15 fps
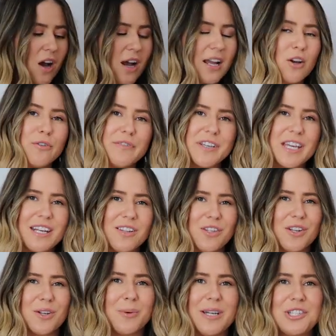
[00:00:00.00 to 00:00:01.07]
I often get a
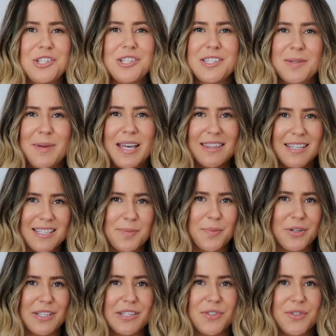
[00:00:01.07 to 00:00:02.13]
lot of questions about these
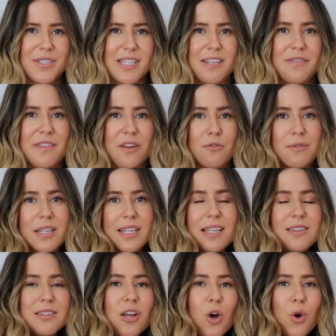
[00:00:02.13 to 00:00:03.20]
bodysuits if they're really
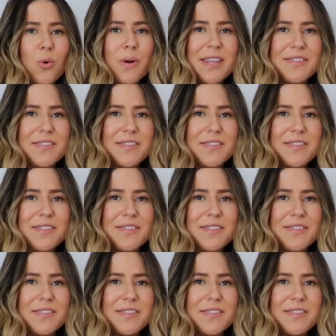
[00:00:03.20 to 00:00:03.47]
low